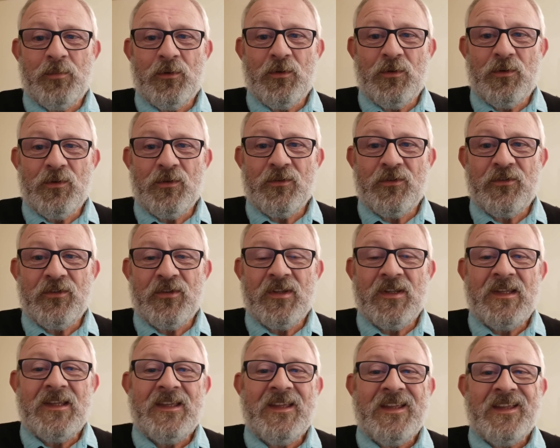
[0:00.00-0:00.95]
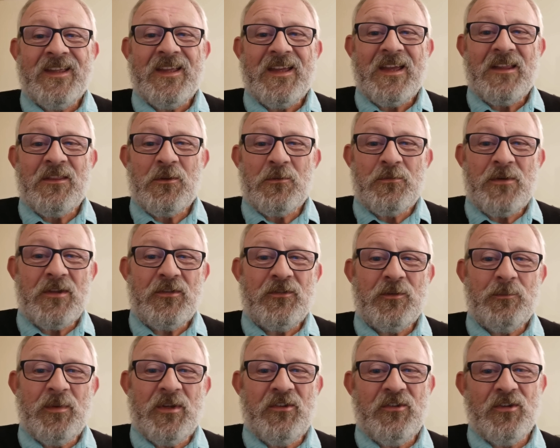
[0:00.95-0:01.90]
balls and the
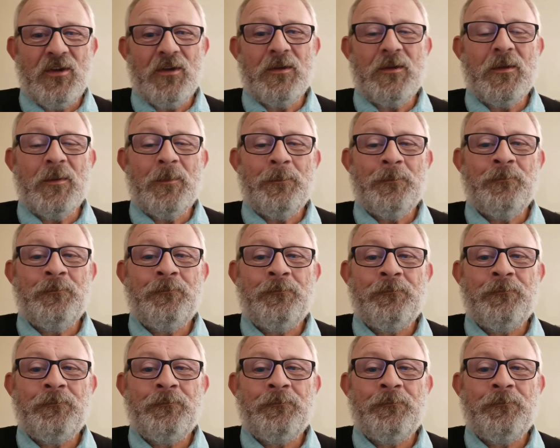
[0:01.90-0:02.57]
rest will be junk.